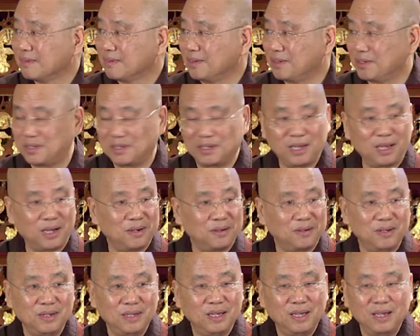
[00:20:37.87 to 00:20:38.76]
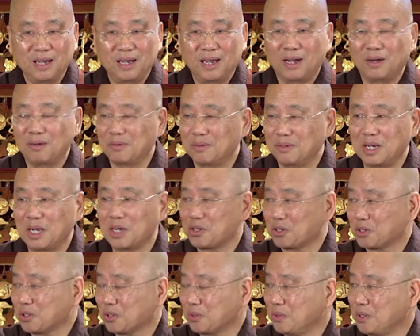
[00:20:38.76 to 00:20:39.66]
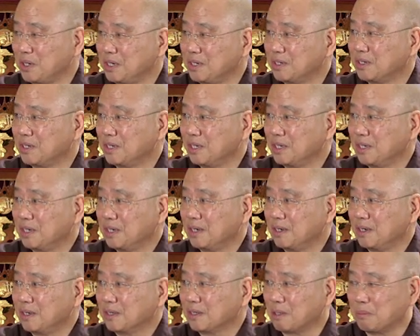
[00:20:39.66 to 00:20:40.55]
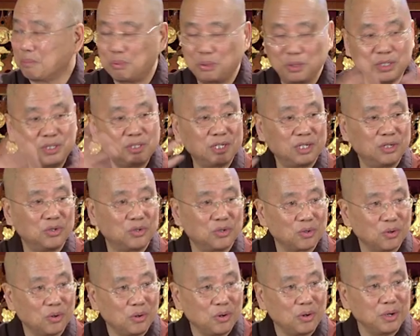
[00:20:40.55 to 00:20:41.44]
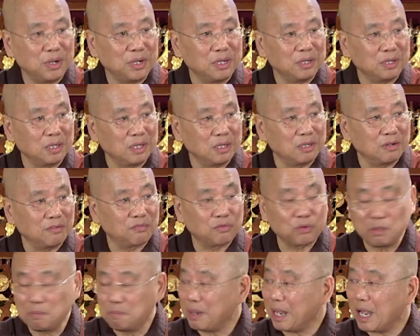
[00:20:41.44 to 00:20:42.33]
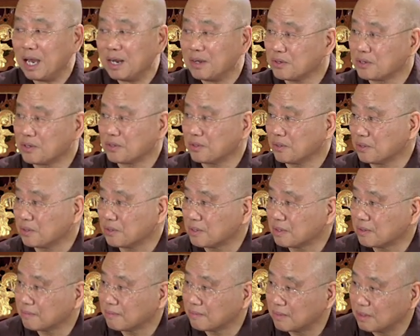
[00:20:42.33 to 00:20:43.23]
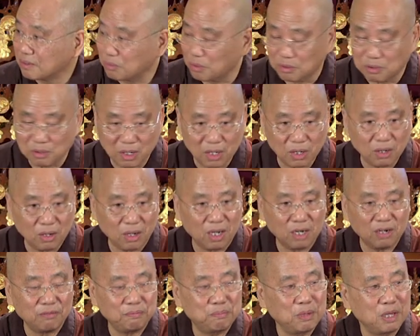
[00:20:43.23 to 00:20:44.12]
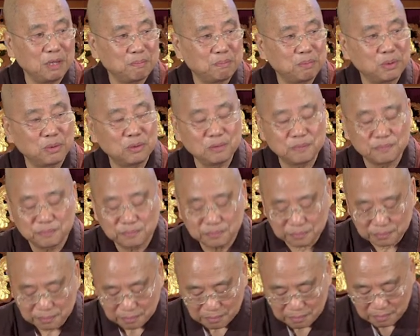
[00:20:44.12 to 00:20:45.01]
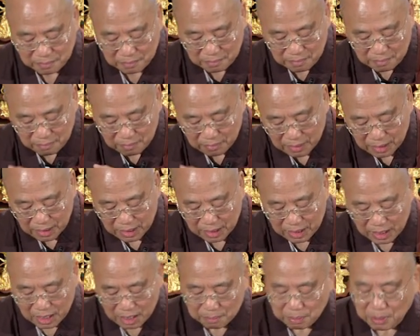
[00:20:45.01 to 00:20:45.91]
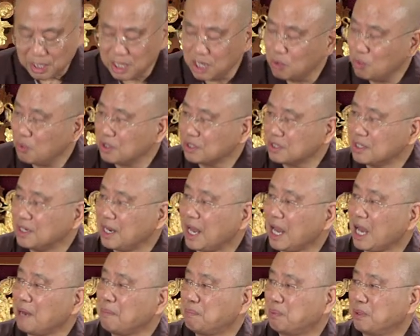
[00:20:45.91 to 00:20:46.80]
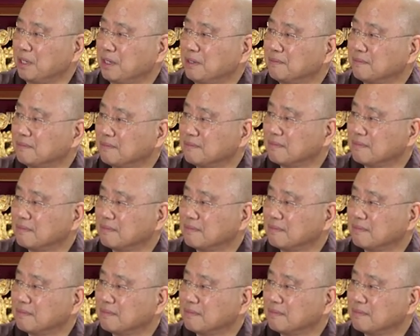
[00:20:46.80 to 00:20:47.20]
You see how luxuries the prince enjoyed in the three palaces with a lot of people. But he wasn't happy.